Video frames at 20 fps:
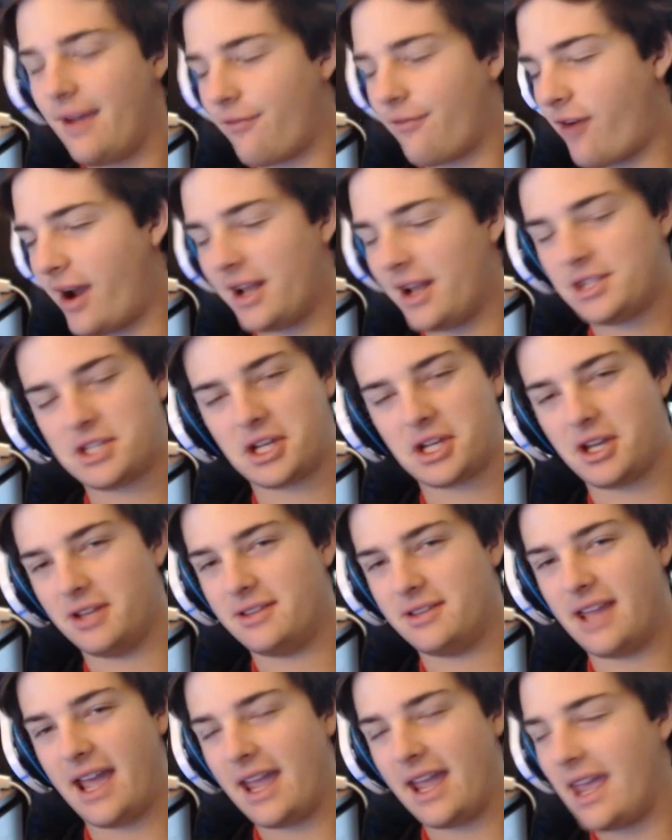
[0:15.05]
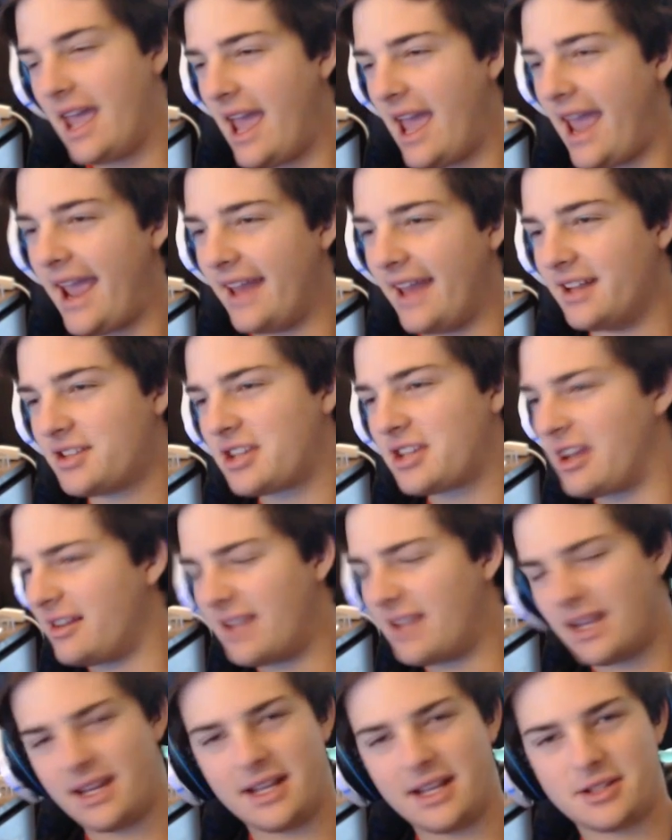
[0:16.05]
Friday's a good day, and it's a
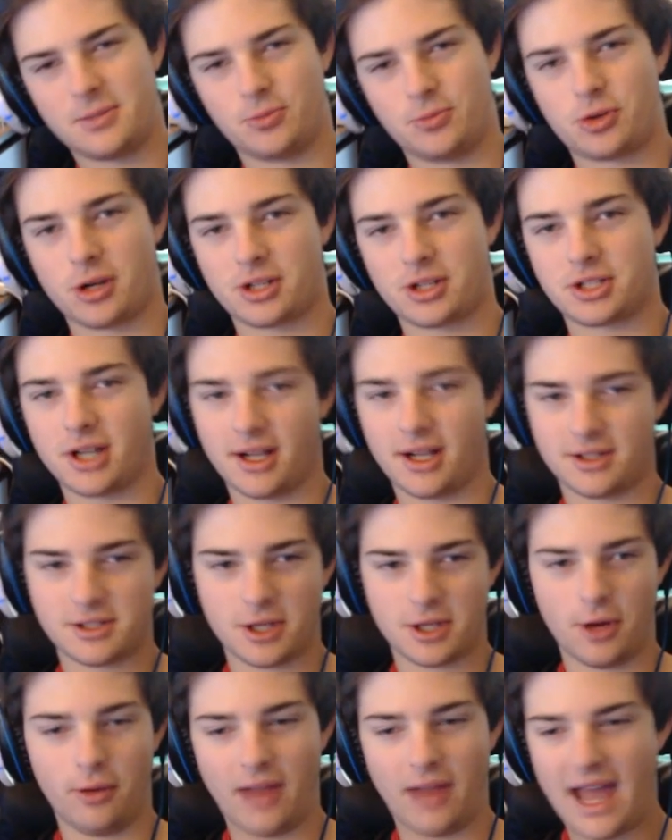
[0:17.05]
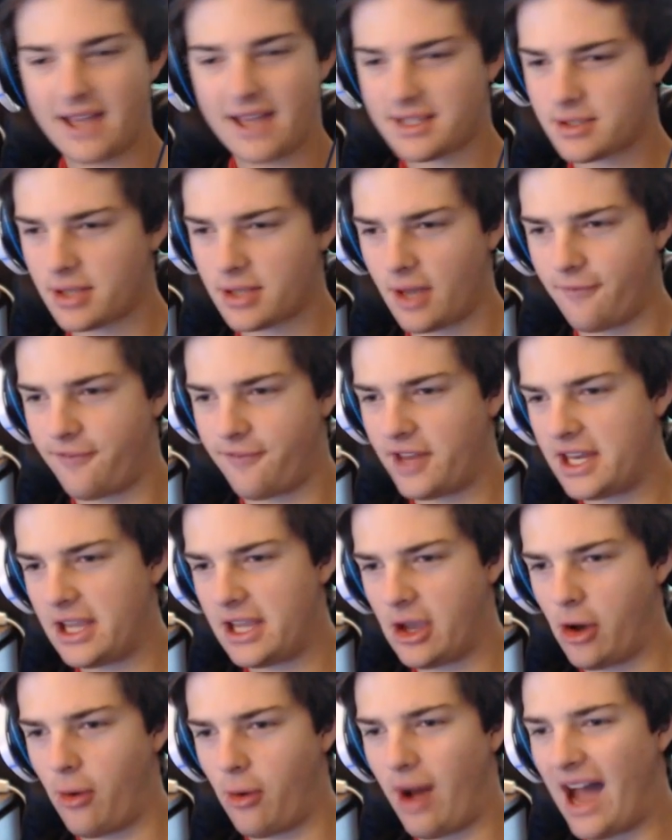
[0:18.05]
good day to hit some trick shots. So, last
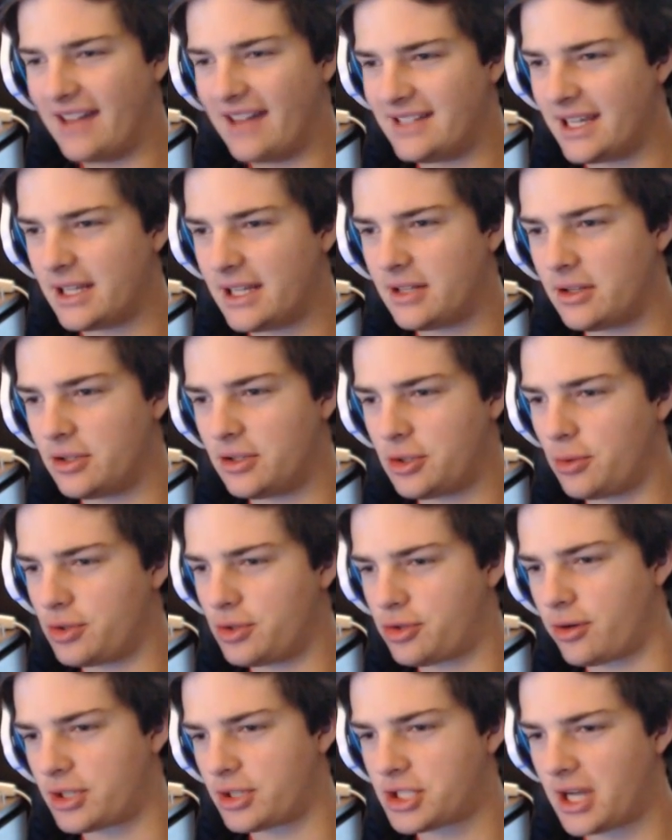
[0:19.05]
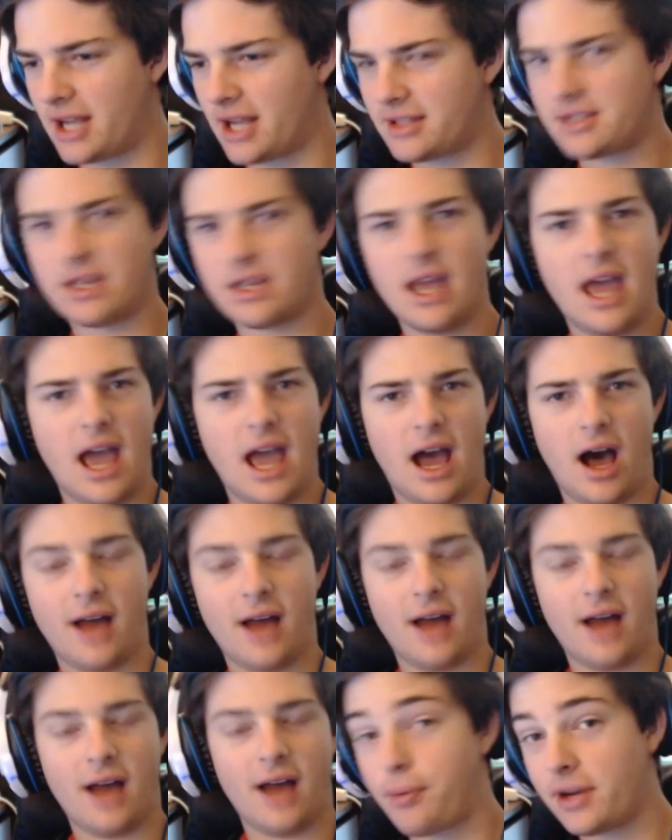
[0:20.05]
video I did doing trick shots,
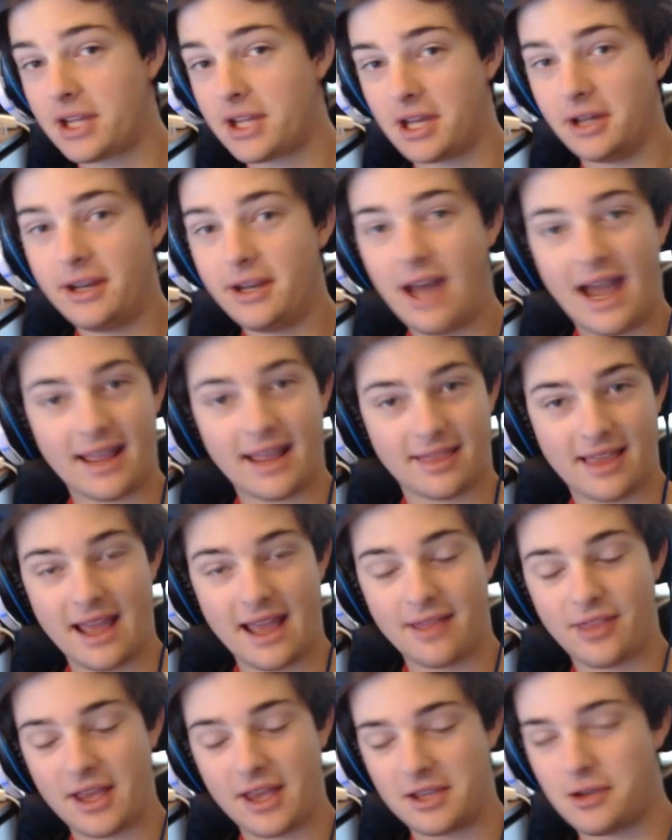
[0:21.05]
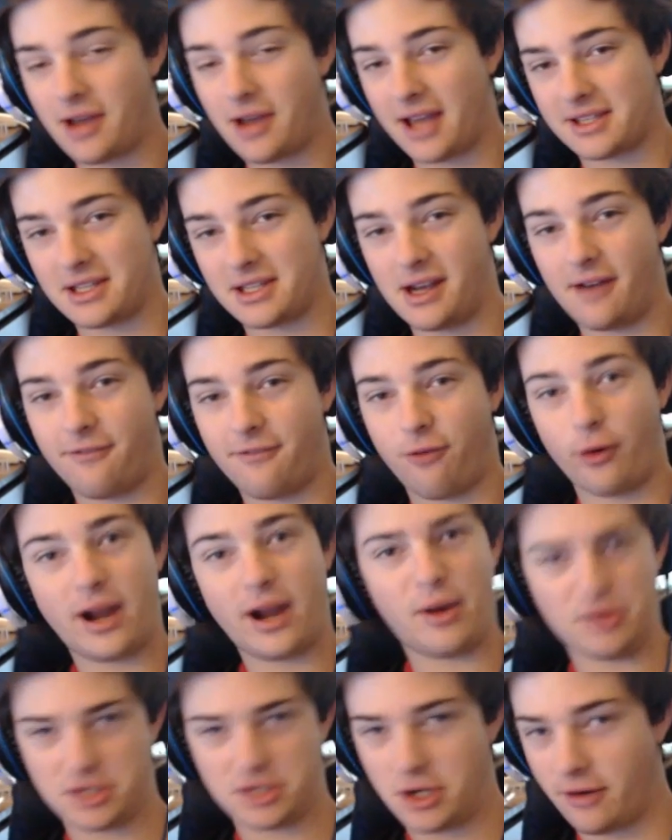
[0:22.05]
uh, did pretty good. I can't thank you guys enough for
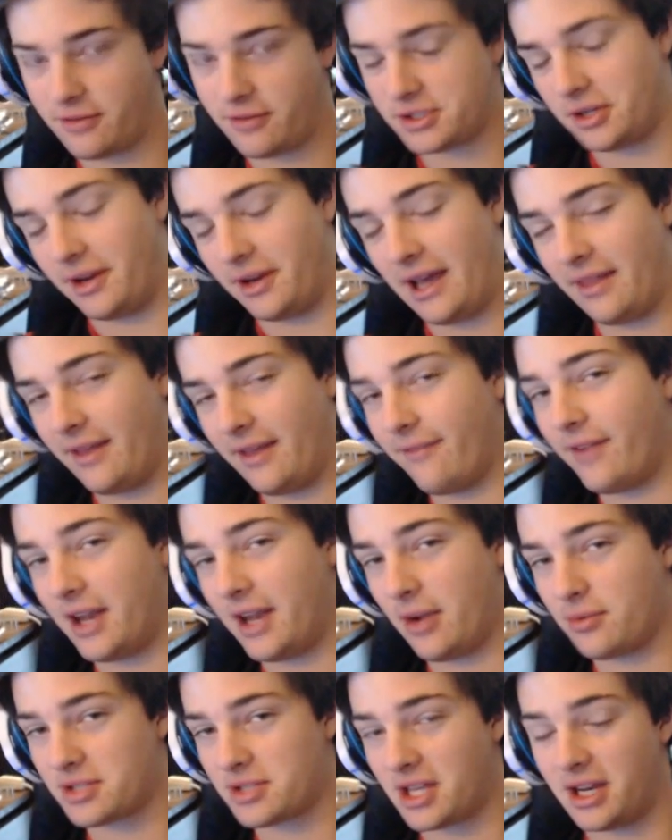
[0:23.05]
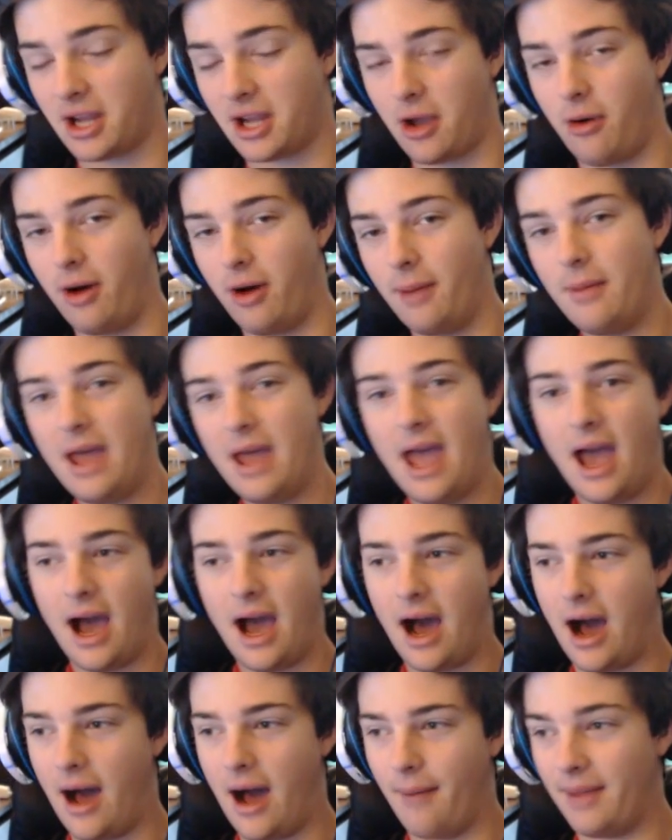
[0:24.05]
it. I was nervous on how that video was going to go up
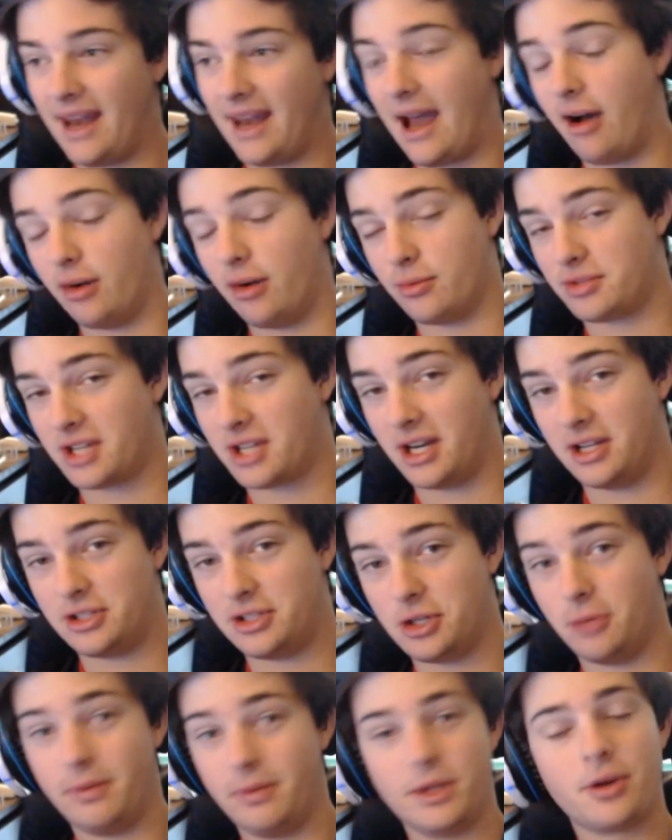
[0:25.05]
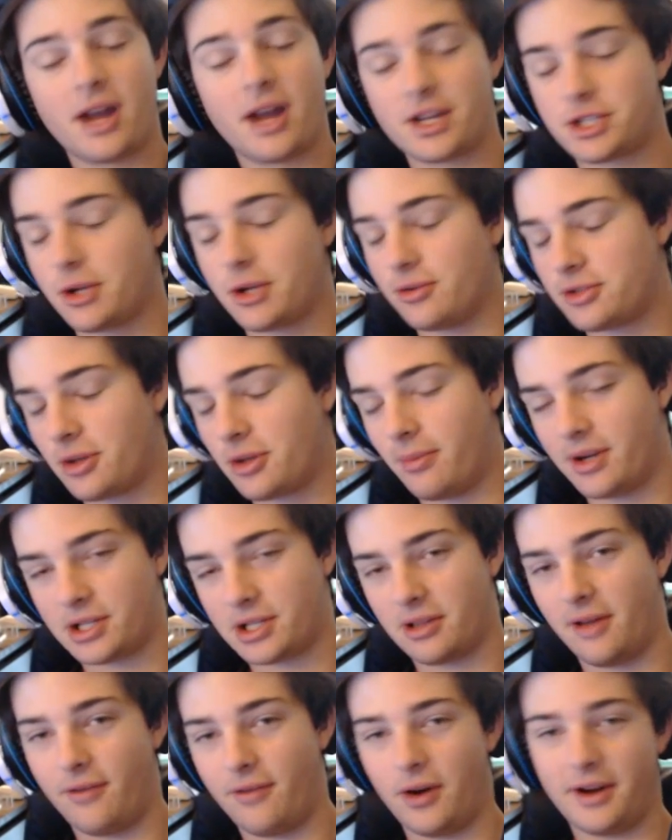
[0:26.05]
um, and how it was going to do, but you guys showed so
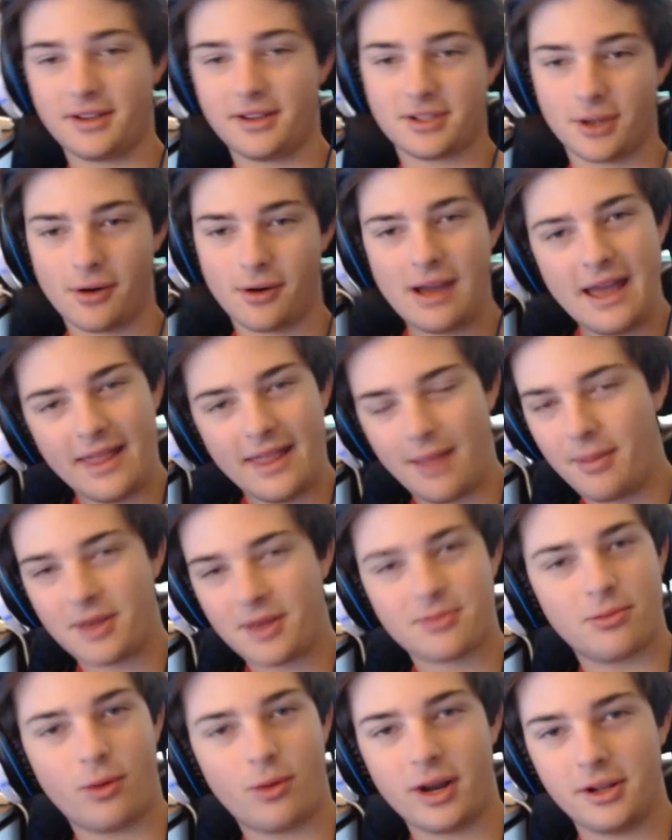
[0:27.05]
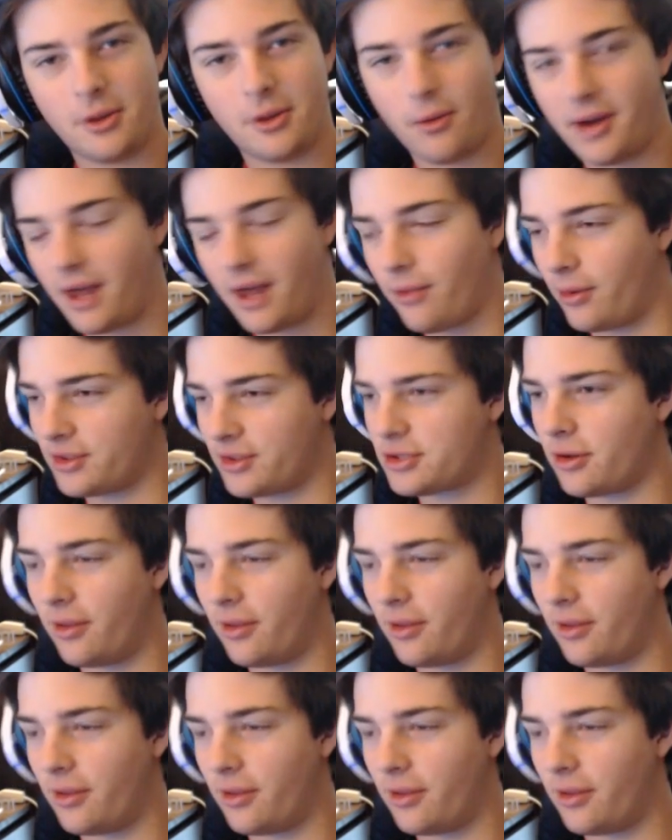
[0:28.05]
much love on it, so that makes me want to do another one.